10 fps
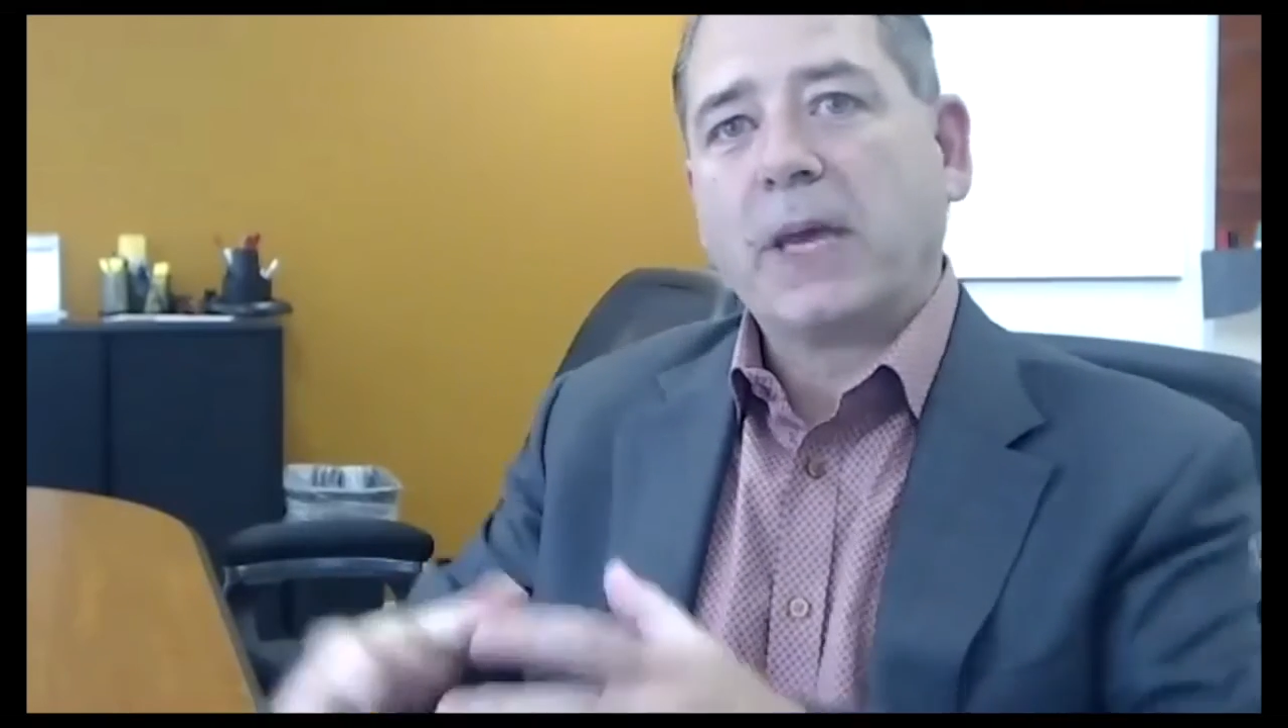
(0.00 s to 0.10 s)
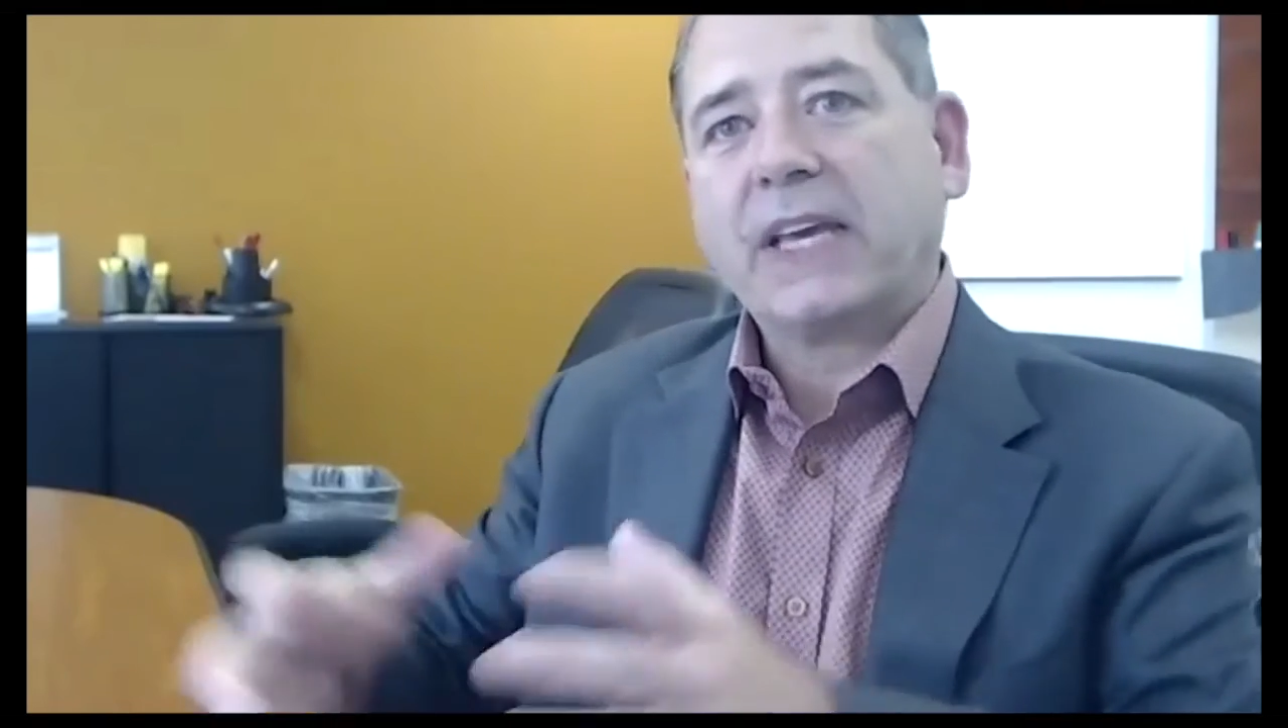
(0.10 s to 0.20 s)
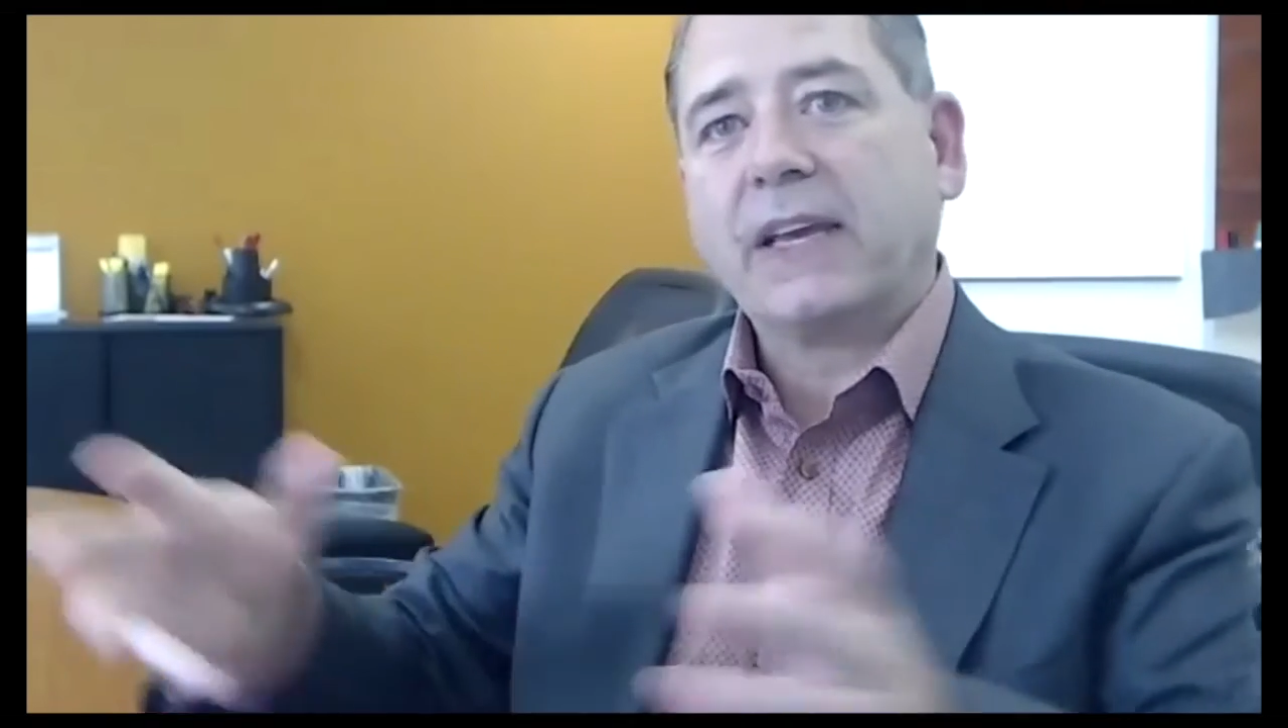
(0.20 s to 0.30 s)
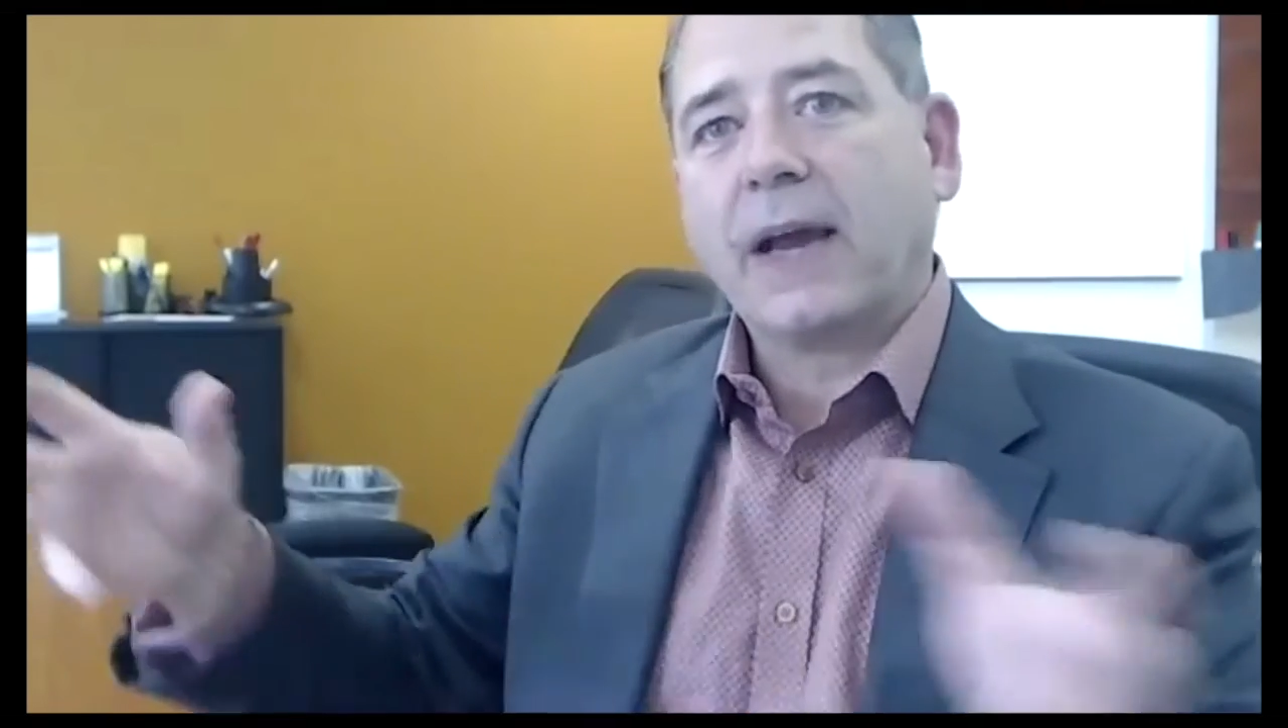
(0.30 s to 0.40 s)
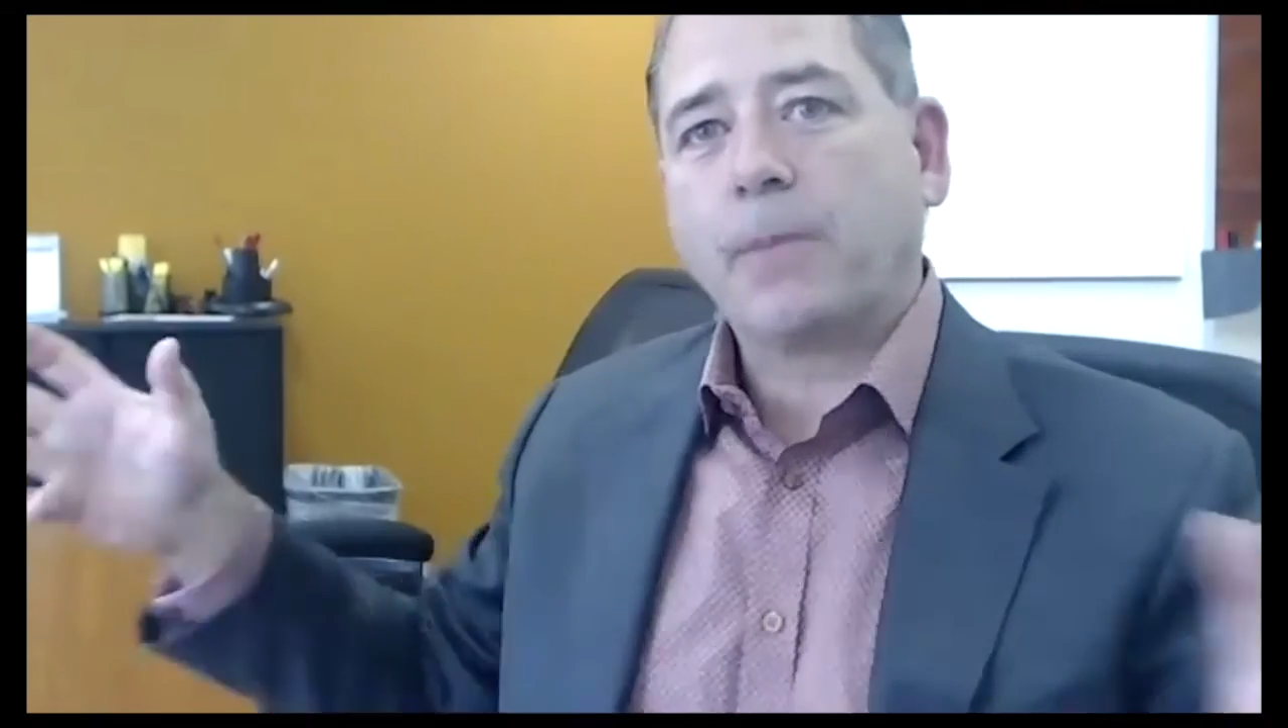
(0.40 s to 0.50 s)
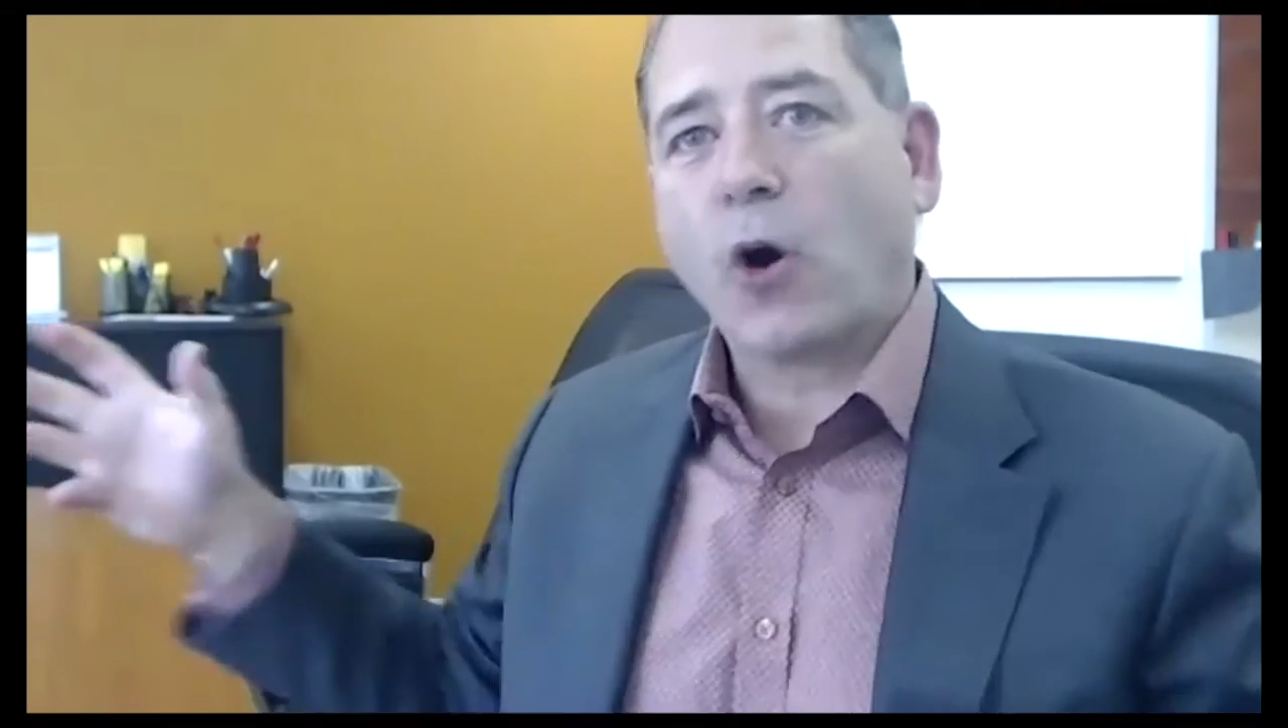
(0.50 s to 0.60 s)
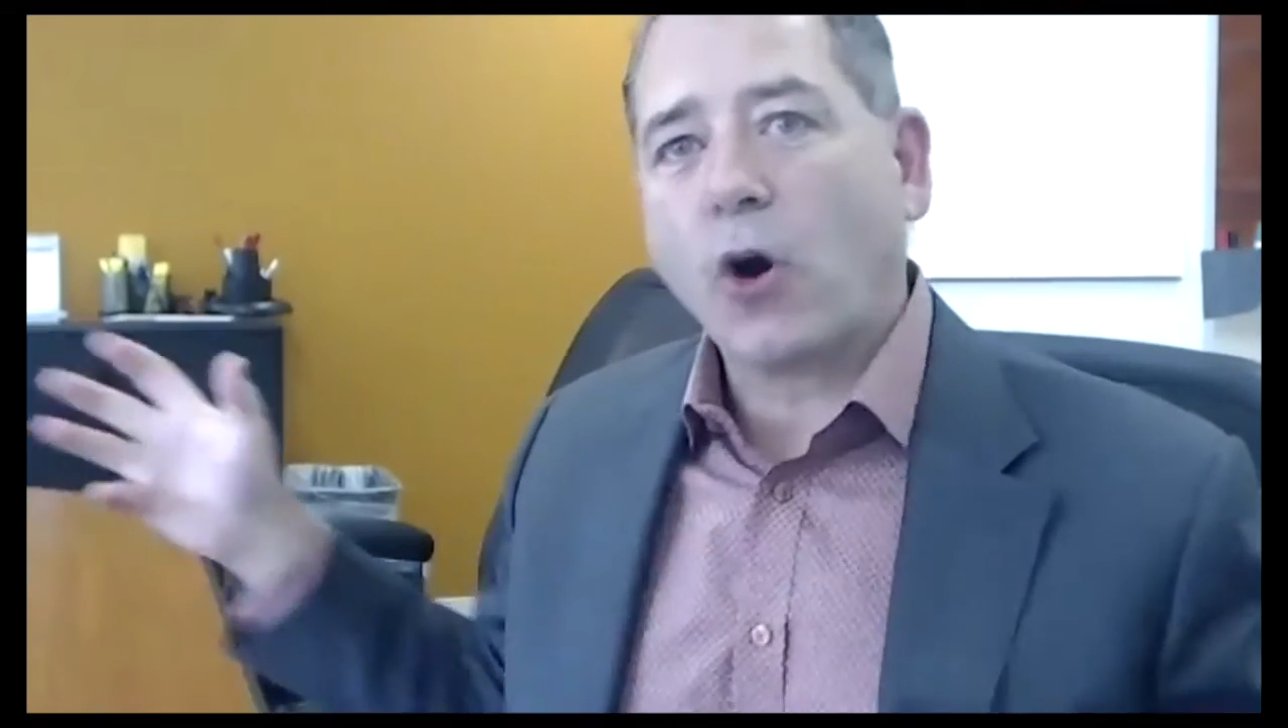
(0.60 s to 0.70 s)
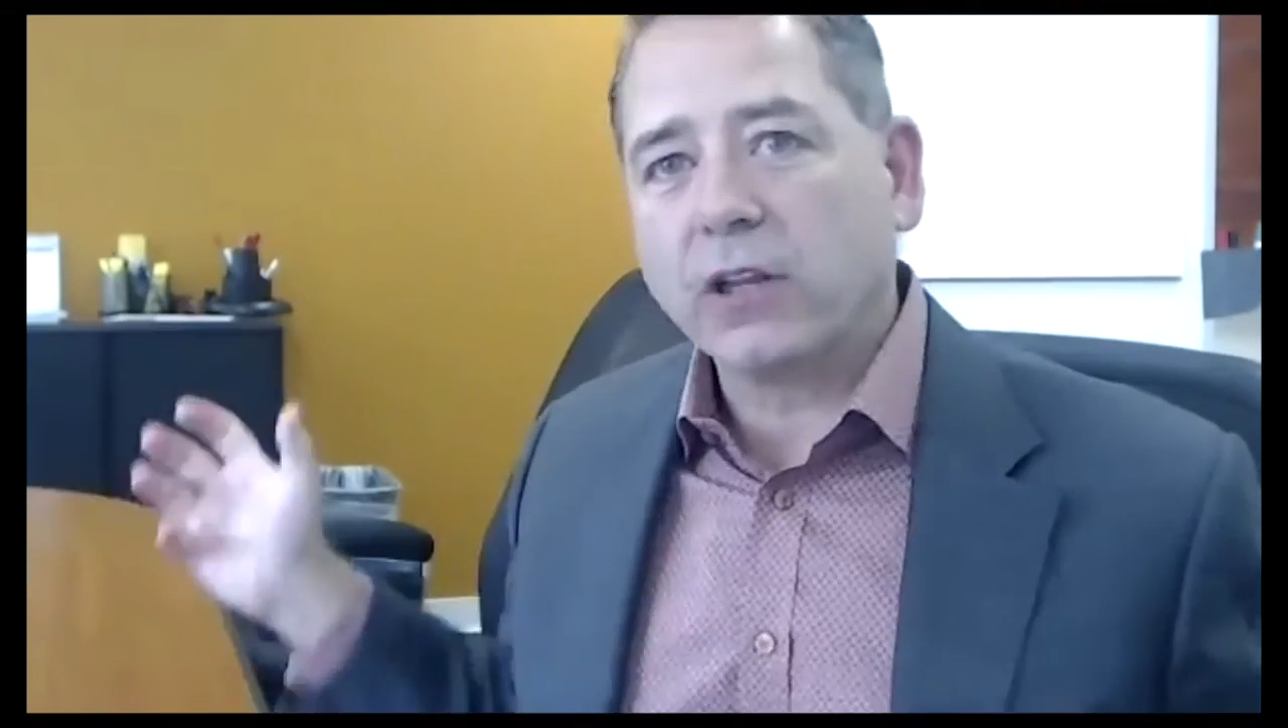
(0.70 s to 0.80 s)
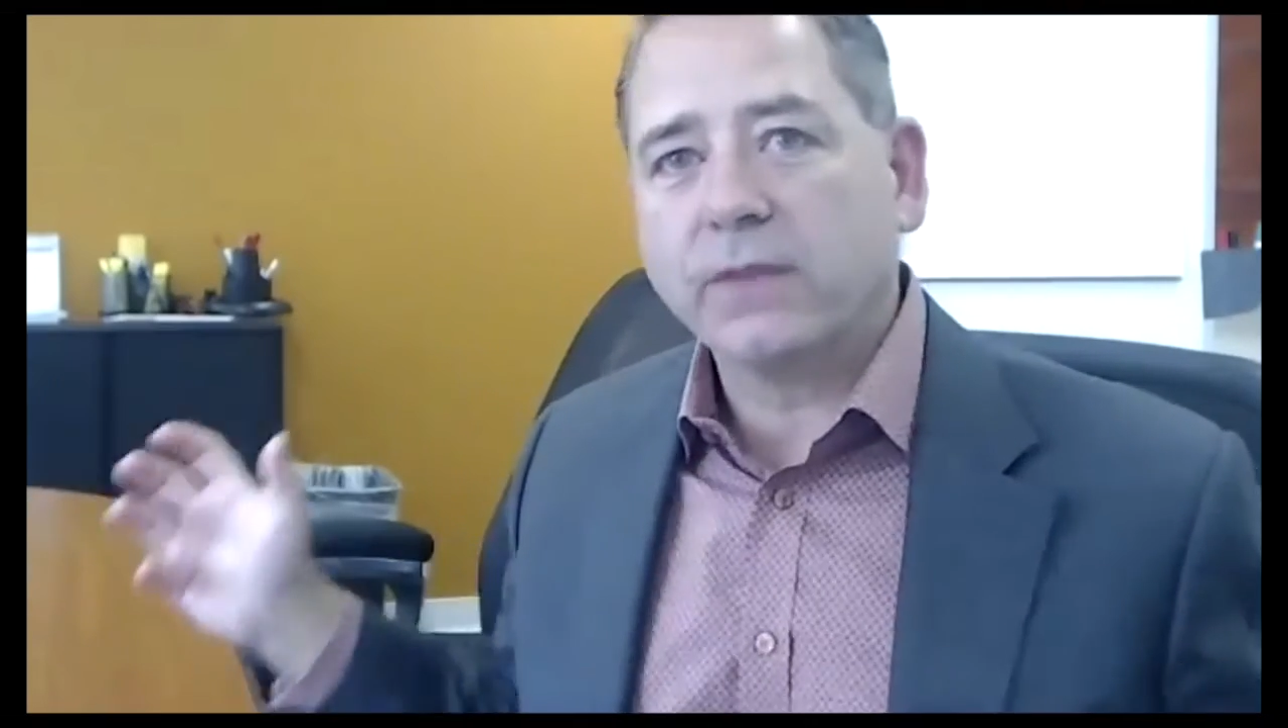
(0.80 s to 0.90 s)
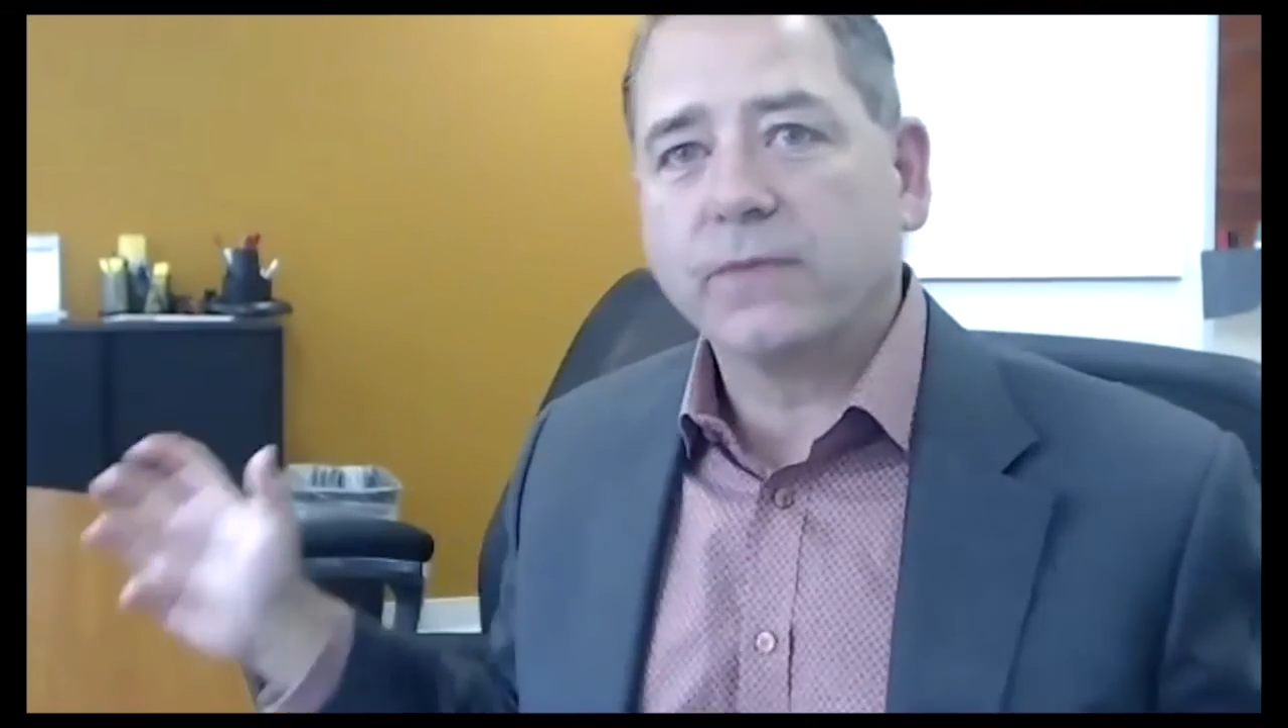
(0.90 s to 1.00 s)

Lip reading: picking up all